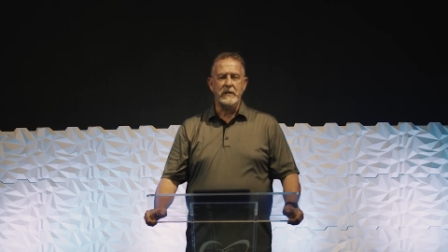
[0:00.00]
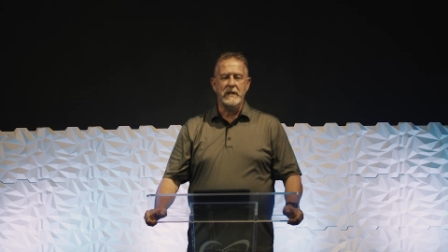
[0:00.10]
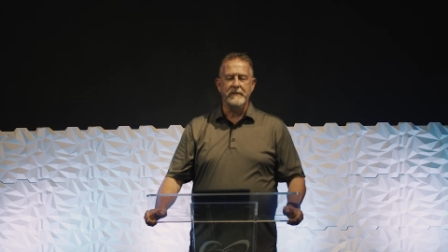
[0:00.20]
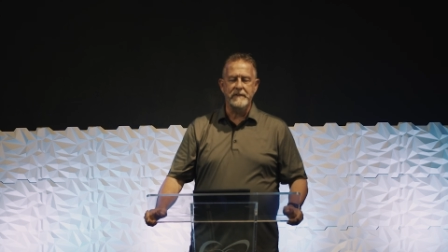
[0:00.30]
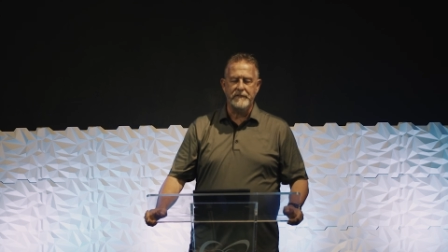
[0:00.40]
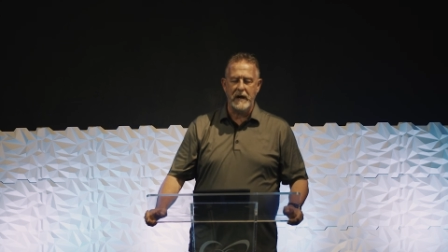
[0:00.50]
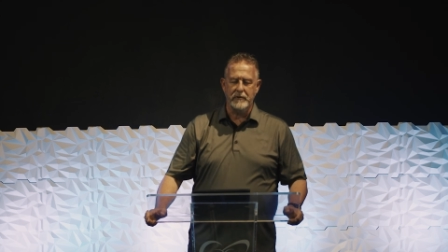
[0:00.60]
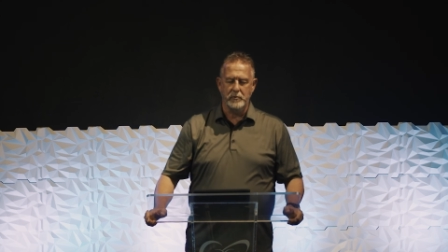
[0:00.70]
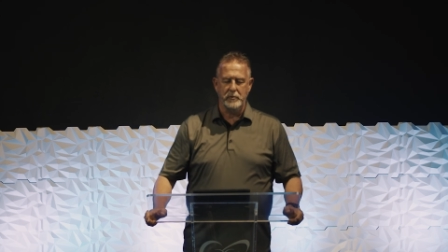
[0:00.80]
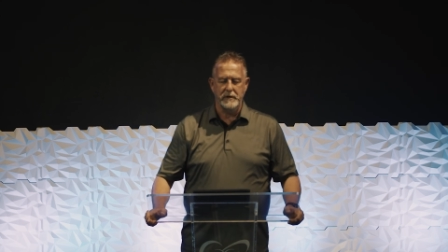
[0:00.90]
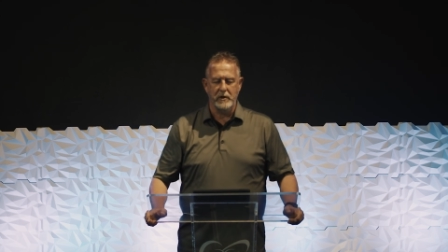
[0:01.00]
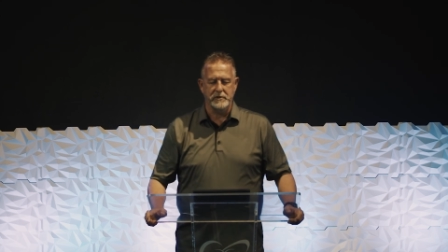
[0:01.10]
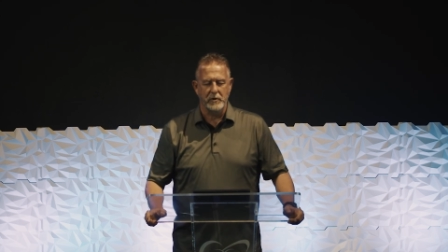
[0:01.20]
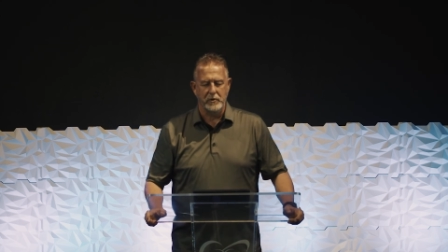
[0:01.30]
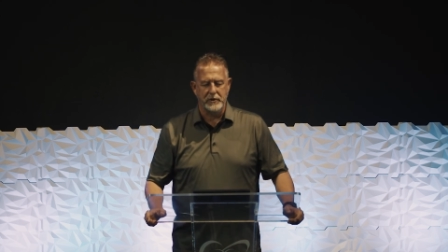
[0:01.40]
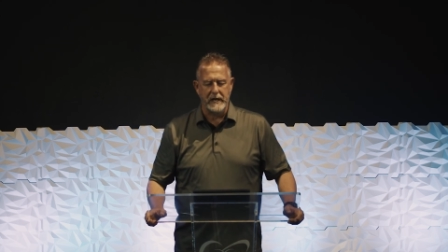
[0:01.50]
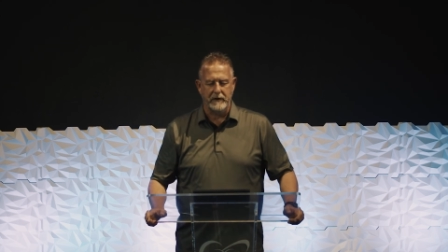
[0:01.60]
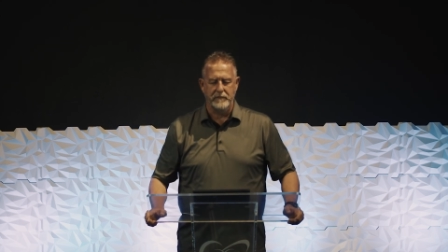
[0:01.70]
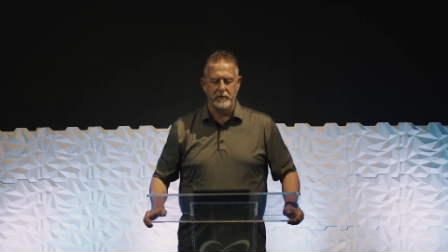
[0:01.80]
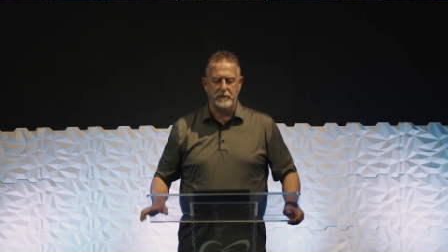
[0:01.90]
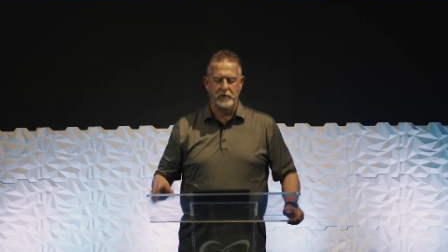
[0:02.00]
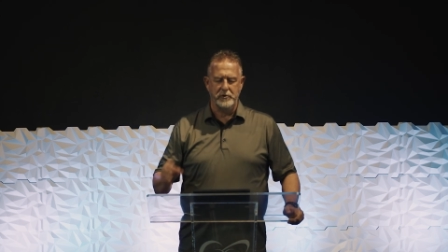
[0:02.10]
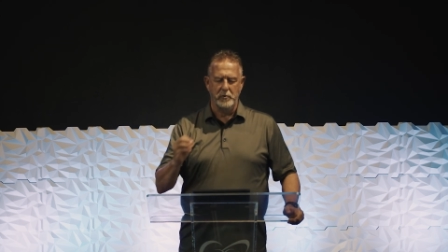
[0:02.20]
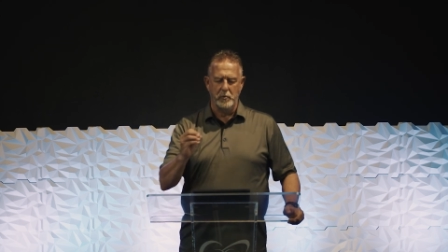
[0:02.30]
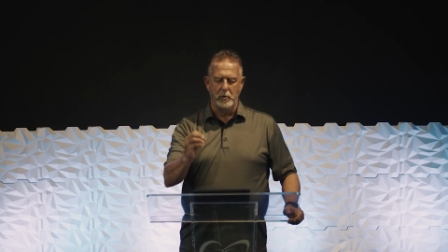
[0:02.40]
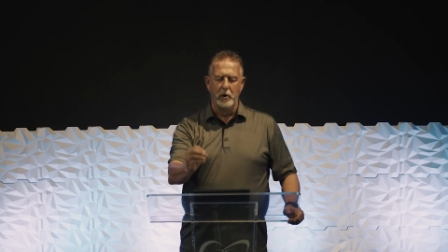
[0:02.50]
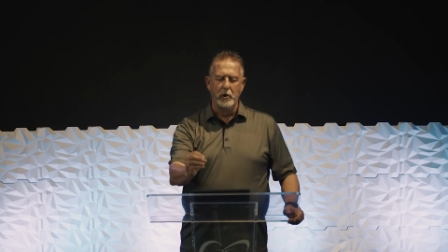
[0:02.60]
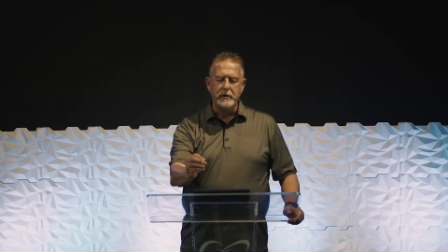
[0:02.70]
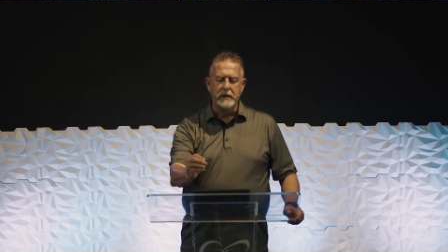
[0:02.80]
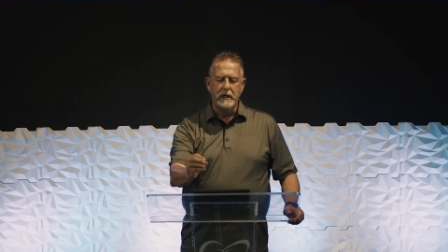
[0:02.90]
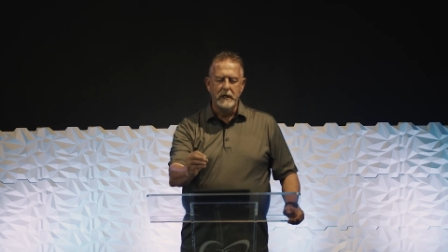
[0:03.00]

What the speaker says: Heavenly Father, we are so thankful for your word